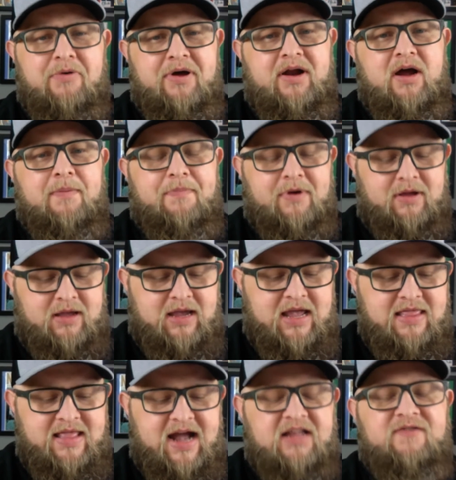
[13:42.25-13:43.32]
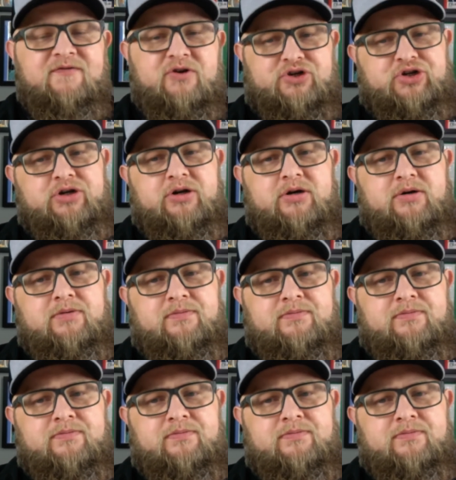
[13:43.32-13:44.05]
one up, and that's for sure.